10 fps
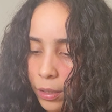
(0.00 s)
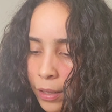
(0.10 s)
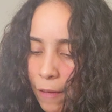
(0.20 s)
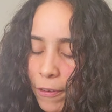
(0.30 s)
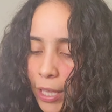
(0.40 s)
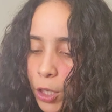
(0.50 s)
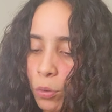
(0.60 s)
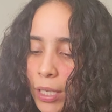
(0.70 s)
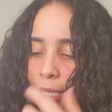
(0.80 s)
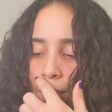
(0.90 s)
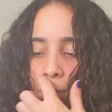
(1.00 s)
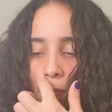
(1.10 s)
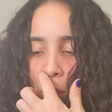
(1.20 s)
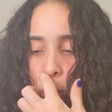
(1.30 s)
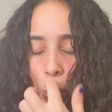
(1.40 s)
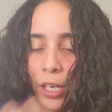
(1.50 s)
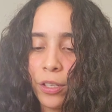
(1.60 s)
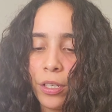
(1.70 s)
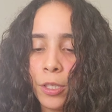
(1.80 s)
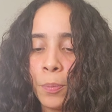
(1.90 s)
I feel like you did something to trigger
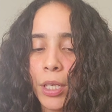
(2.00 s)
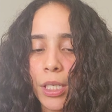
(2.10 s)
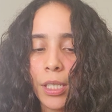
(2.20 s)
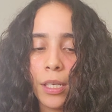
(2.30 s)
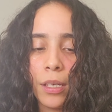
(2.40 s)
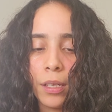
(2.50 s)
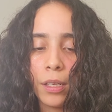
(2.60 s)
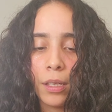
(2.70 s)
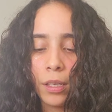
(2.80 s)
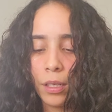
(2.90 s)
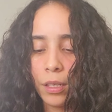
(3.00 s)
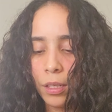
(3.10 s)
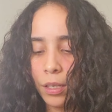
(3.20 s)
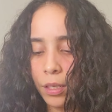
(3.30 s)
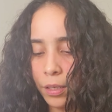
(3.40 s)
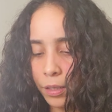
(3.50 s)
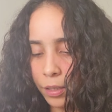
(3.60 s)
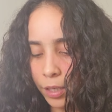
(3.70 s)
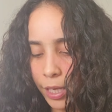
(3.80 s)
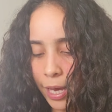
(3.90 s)
this person.
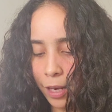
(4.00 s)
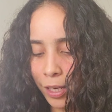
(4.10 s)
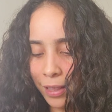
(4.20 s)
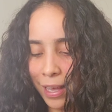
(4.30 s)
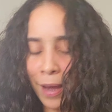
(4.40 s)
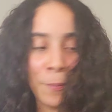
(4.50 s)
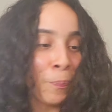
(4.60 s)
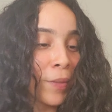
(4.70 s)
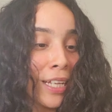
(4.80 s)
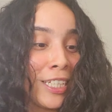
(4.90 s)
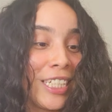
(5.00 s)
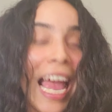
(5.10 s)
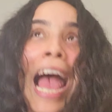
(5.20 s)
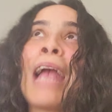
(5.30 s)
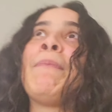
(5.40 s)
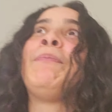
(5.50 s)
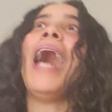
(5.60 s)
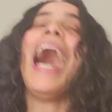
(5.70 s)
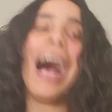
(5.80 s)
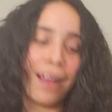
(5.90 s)
Yeah, look at that.
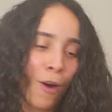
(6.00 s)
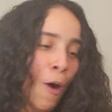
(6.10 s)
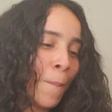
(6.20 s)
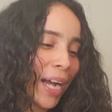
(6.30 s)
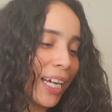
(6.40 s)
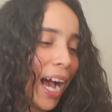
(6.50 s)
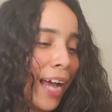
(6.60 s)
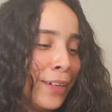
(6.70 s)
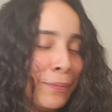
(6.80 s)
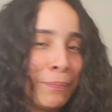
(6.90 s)
Jackpot. Oh, my God.